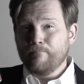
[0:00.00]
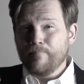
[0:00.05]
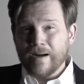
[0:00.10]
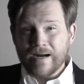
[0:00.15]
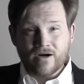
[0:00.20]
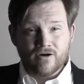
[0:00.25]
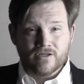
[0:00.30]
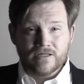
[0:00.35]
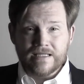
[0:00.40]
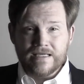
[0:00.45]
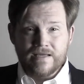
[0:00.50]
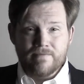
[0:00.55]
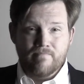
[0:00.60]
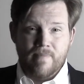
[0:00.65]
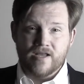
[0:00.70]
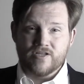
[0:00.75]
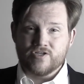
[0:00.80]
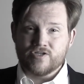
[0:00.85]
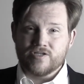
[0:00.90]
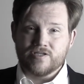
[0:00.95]
barely
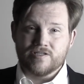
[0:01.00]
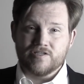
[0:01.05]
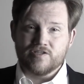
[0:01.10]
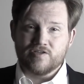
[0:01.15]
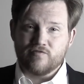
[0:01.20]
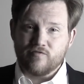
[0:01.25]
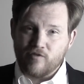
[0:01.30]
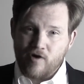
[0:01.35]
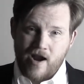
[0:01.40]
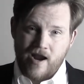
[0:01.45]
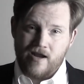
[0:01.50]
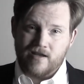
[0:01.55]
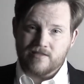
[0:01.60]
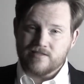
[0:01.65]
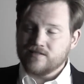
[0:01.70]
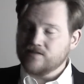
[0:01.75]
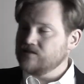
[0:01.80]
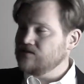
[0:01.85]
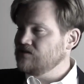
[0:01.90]
mentions France.